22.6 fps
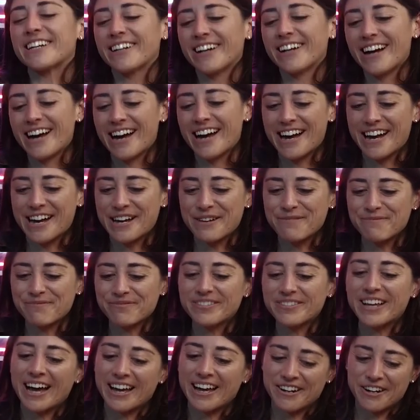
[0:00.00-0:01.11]
Um,
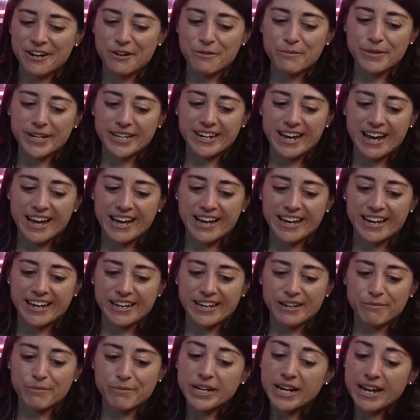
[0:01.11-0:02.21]
yeah, no, but uh,
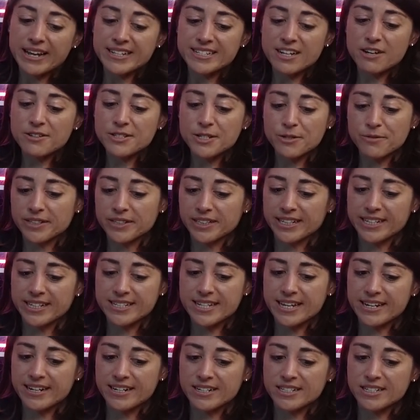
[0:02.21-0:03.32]
but it's also really
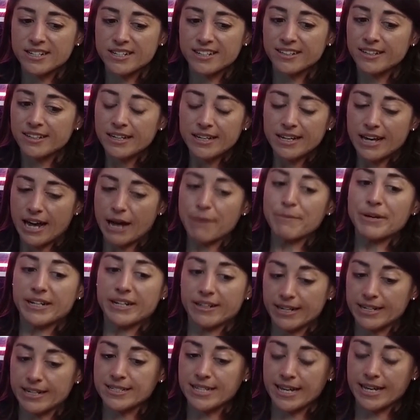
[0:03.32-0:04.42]
exciting to, I mean,
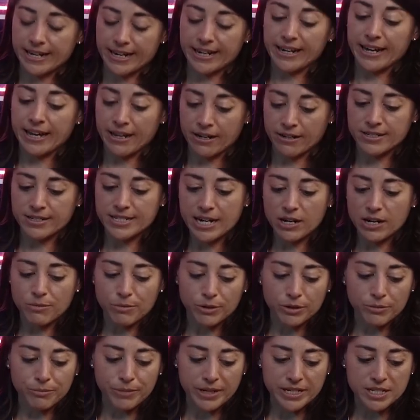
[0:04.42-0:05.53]
exciting and
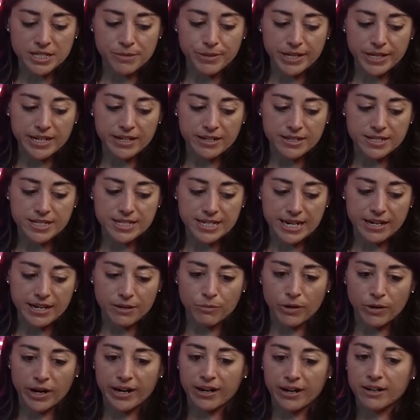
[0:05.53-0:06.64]
terrible, but to be in a state
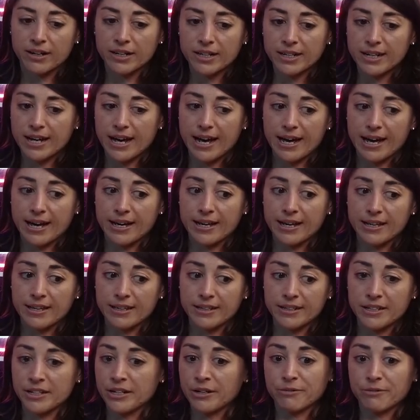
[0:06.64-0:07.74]
where uh,
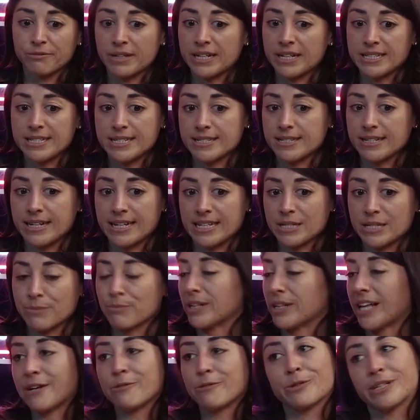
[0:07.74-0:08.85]
you know it's it's
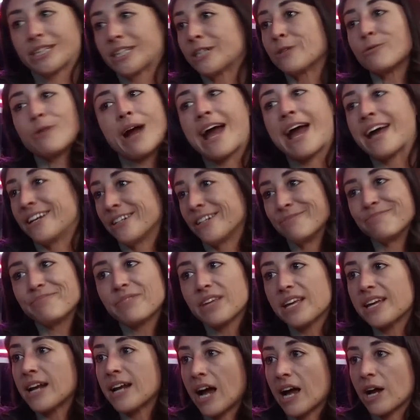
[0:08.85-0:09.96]
bled really red
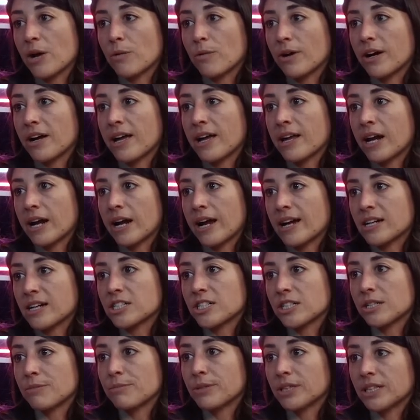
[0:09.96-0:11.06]
in Iowa, and I
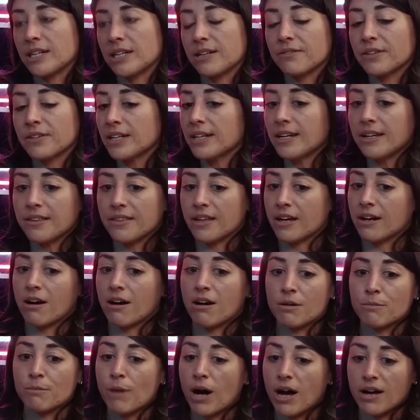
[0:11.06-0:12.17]
actually believe that
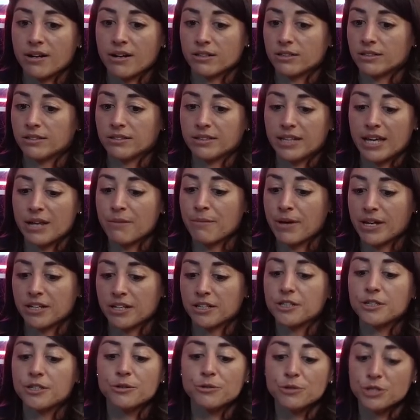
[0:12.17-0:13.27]
our model can make a
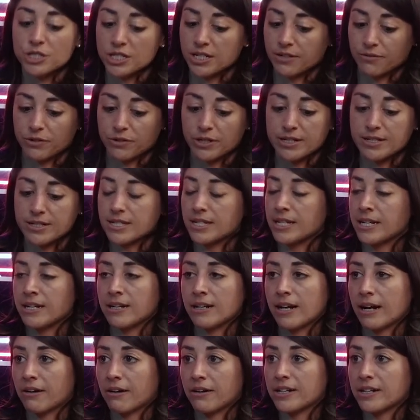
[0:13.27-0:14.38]
huge difference in
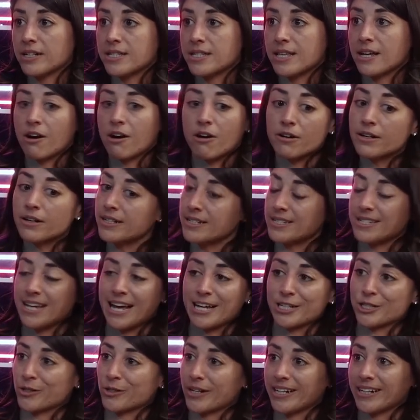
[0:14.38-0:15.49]
areas that aren't as
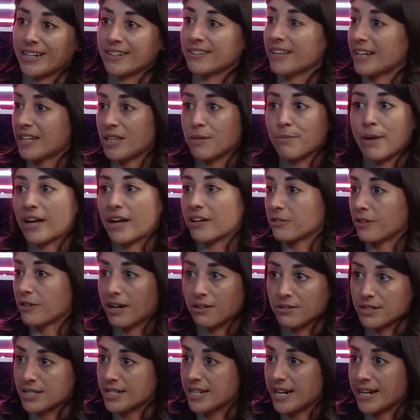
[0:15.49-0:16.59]
saturated, like the
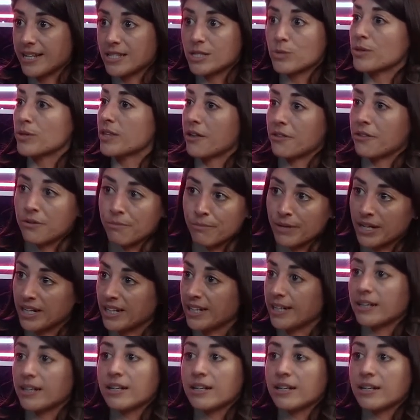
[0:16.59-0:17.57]
battleground states, with other media and well,